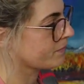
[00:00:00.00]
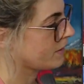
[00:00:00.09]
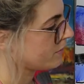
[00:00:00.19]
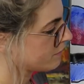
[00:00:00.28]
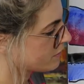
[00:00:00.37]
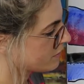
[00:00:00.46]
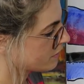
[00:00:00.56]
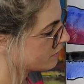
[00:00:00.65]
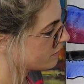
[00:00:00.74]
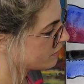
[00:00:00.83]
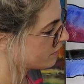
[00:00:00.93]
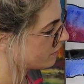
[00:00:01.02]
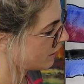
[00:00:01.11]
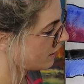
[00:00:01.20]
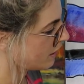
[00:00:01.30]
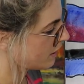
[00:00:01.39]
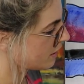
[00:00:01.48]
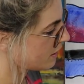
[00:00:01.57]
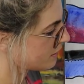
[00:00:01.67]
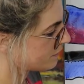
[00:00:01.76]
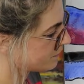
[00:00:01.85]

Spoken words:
Now I'm just going to do here.